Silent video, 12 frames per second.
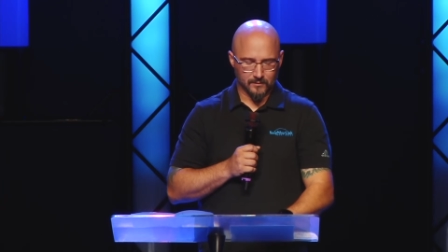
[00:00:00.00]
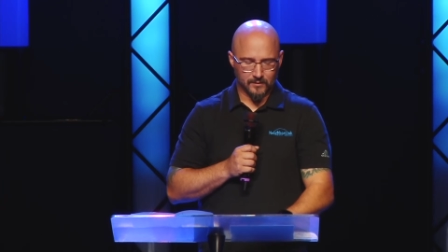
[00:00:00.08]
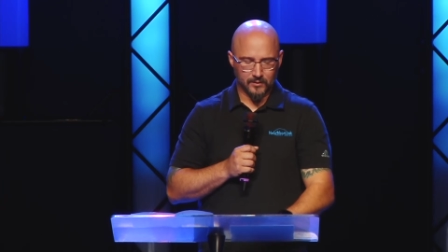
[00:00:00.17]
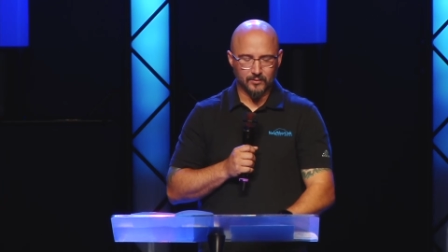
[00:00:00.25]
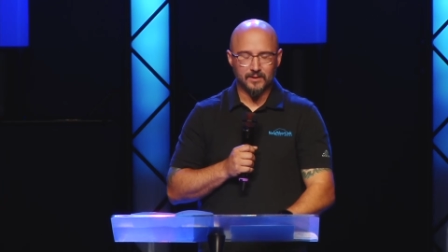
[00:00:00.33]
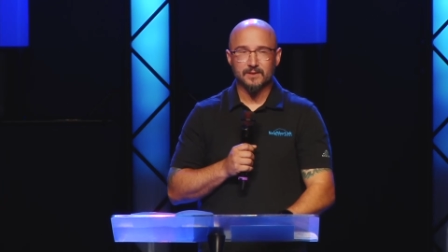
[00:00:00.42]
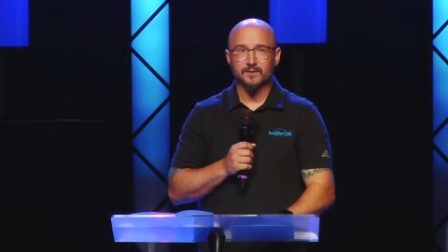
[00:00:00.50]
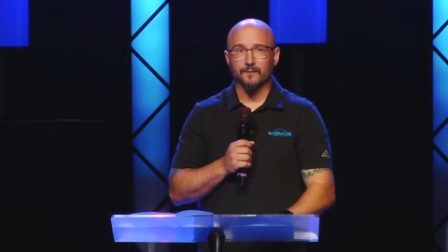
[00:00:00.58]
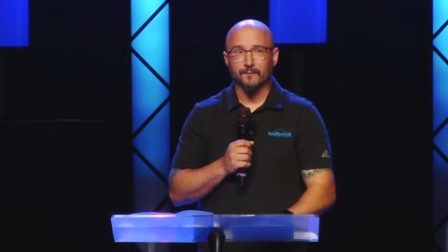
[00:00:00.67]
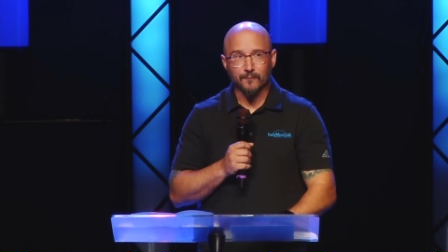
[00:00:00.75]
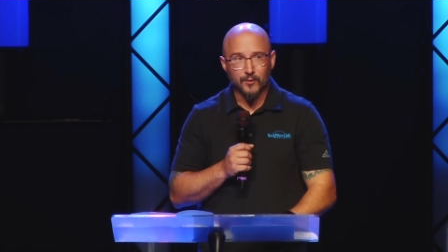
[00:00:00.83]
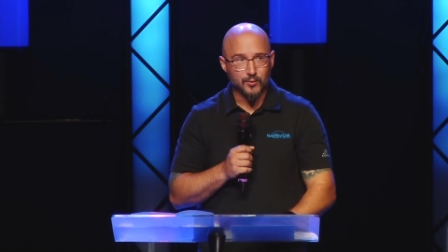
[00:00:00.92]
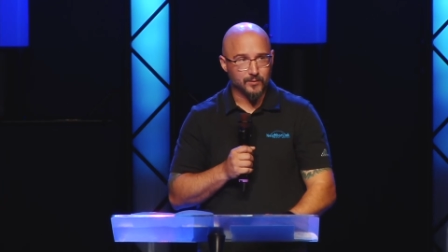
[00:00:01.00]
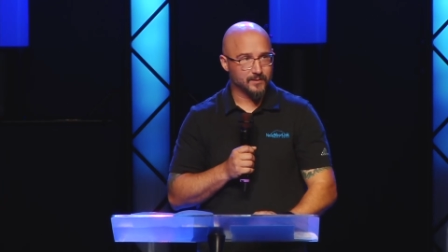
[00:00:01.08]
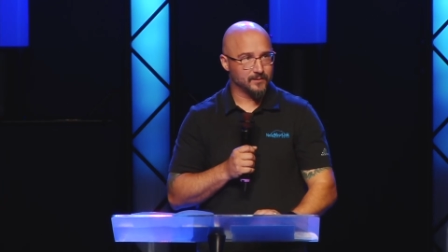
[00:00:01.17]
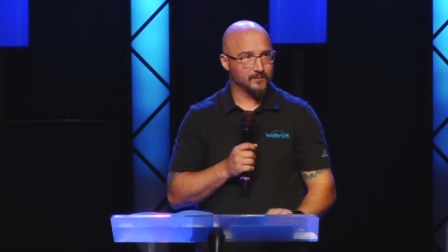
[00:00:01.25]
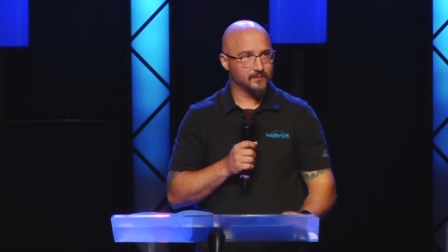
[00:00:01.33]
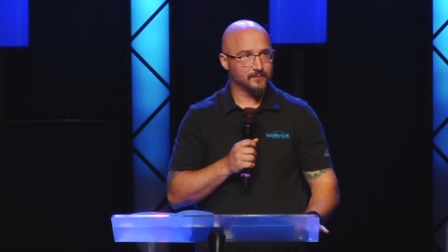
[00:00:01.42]
Unity is a fruit.
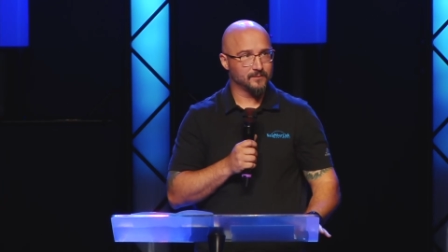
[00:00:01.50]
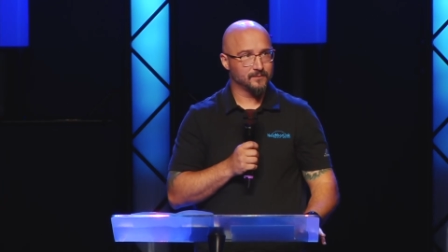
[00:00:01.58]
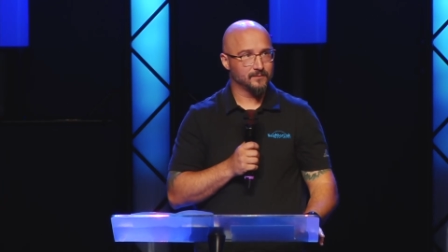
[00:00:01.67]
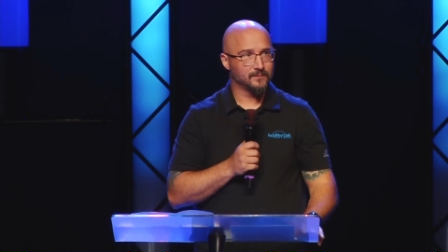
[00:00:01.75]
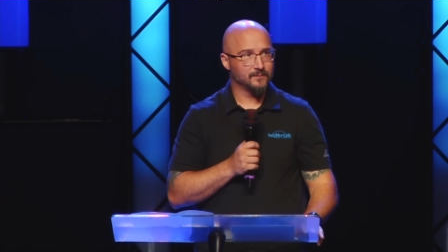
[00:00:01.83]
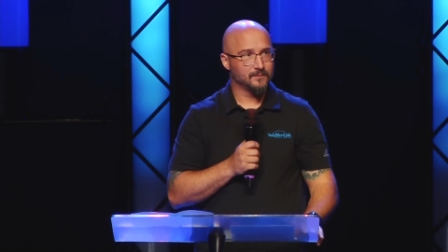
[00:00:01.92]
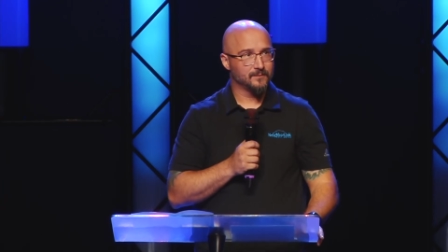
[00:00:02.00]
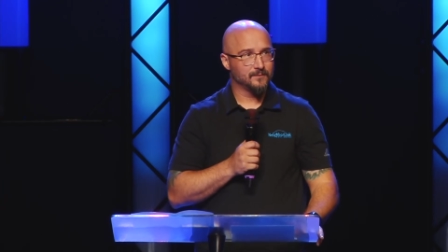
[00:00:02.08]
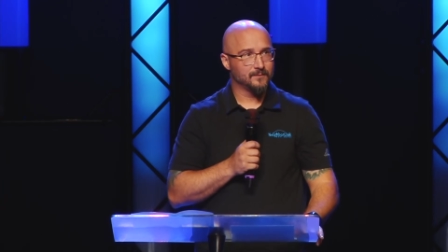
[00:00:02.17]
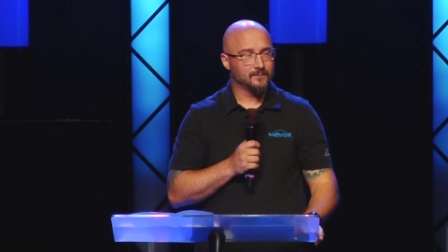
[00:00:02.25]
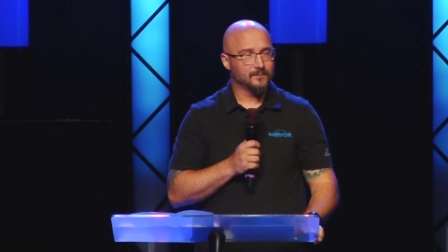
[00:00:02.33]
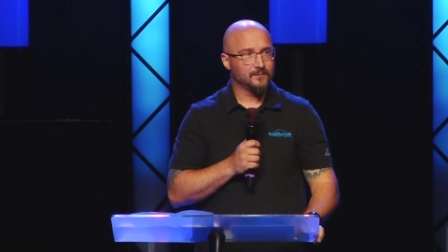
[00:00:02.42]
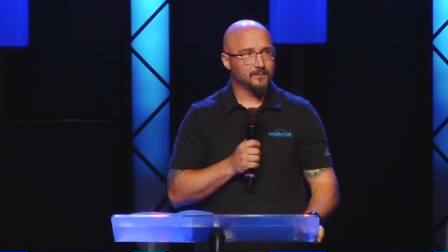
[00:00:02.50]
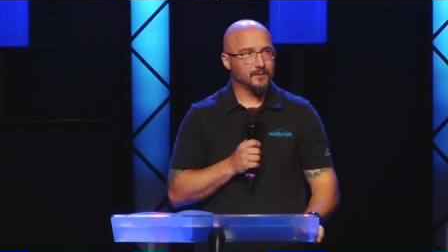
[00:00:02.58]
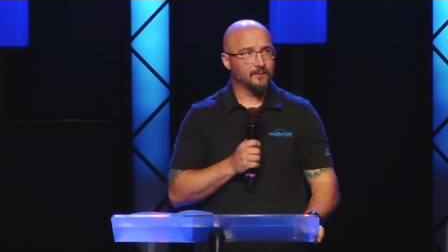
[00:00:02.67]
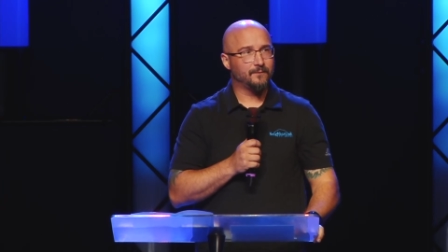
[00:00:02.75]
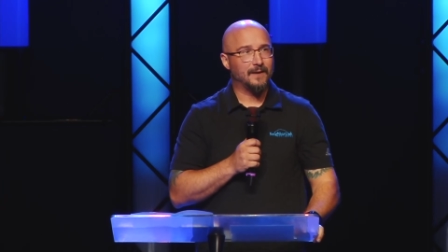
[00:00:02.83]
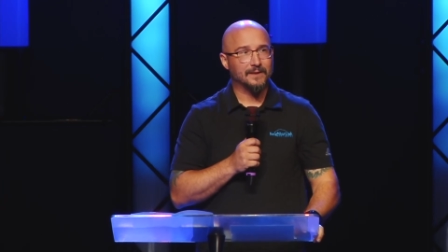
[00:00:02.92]
In
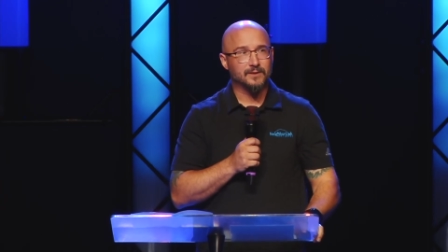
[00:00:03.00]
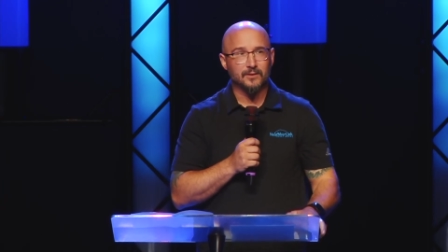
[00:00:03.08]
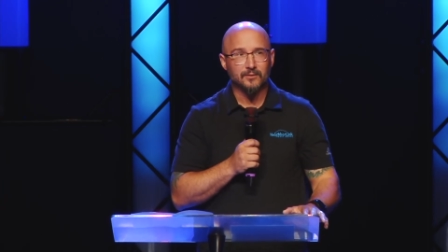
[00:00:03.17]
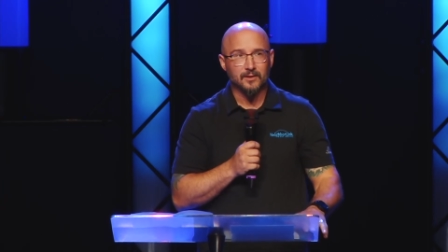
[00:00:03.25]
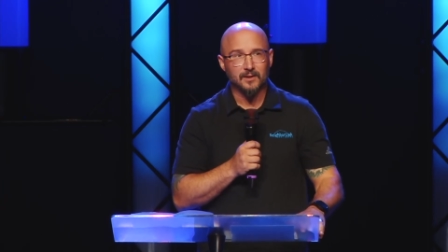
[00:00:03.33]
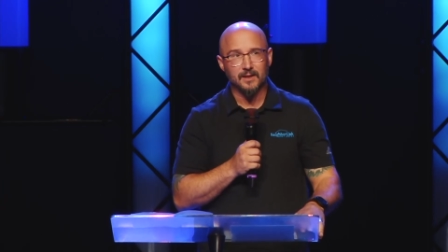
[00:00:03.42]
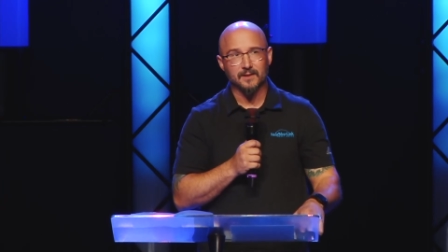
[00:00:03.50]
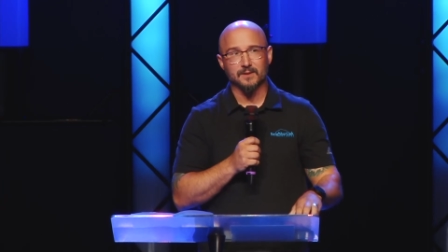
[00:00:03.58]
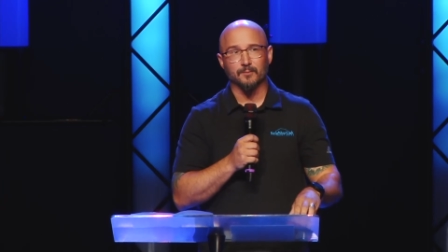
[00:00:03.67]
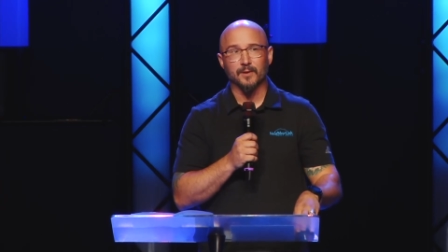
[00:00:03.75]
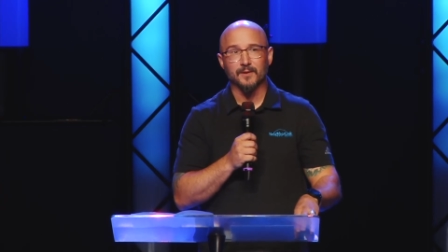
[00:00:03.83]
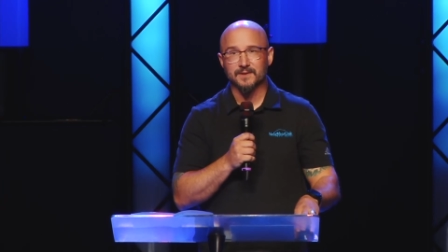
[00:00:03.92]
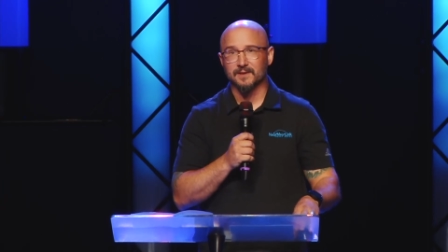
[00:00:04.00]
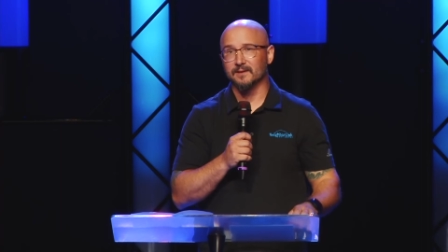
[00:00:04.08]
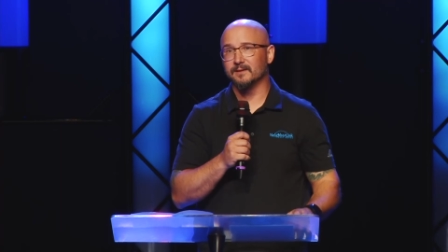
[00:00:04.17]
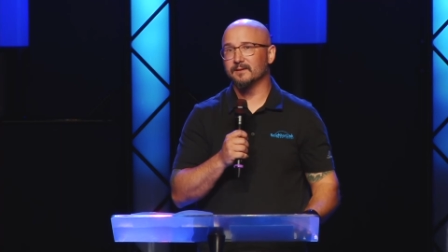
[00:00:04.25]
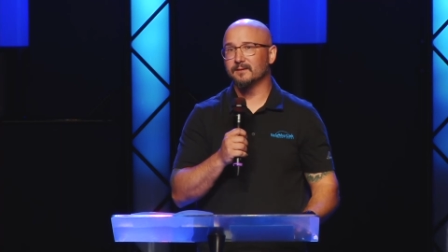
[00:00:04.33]
fact, unity is a person.